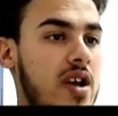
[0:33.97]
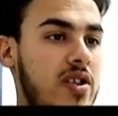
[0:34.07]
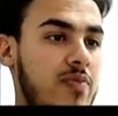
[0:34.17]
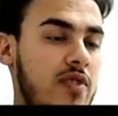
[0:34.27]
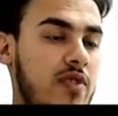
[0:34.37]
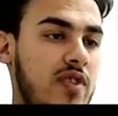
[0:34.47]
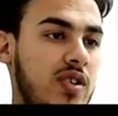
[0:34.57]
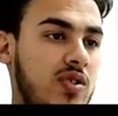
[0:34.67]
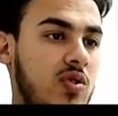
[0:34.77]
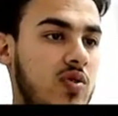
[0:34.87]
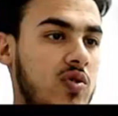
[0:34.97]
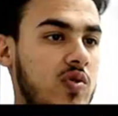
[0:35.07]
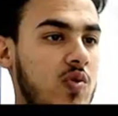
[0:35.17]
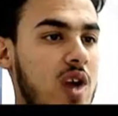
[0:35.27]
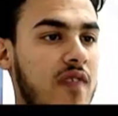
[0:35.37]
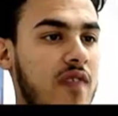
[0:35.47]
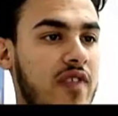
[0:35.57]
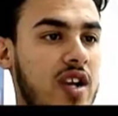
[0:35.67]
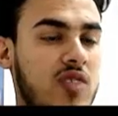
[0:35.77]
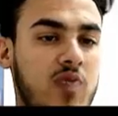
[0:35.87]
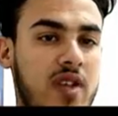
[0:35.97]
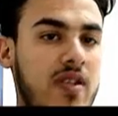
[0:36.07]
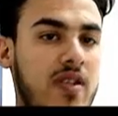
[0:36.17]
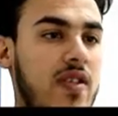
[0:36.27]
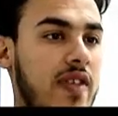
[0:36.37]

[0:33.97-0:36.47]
In the previous course, we have dealt with